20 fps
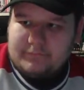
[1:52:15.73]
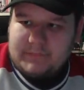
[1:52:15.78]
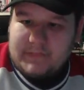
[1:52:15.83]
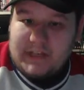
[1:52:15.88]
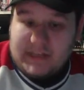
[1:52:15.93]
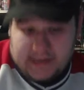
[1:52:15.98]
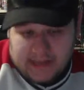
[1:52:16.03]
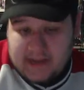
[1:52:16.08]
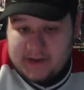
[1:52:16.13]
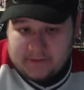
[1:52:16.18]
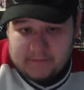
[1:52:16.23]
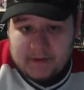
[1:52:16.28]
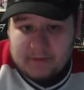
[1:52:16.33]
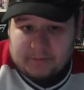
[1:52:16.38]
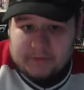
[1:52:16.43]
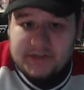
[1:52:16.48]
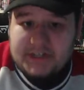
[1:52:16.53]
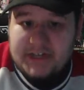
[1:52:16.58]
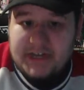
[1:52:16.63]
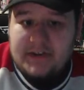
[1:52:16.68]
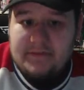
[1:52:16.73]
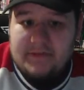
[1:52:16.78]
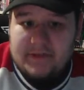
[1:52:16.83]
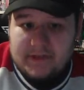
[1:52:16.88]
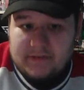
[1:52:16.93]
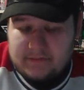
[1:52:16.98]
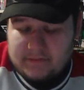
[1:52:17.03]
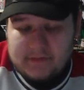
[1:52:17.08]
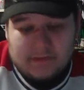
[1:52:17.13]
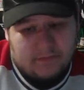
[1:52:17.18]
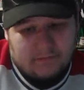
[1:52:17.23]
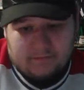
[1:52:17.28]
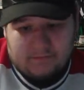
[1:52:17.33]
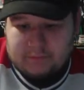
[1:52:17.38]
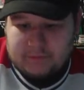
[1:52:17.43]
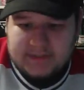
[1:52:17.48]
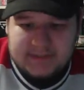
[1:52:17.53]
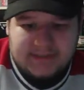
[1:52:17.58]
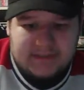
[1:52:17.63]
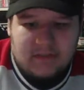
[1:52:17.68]
Yeah, it'd be appreciated if I
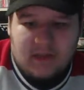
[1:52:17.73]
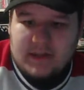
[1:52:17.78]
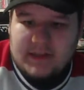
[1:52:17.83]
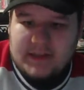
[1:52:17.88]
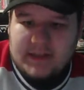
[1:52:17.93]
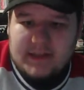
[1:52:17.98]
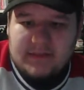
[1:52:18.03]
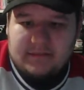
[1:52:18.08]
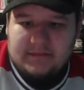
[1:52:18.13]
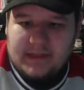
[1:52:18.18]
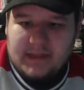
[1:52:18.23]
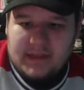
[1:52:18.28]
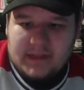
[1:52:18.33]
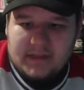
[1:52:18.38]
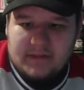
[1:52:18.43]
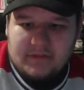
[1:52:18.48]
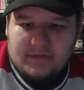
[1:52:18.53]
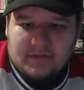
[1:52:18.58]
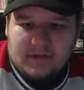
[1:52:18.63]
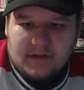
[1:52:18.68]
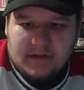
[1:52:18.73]
press login. Thank you.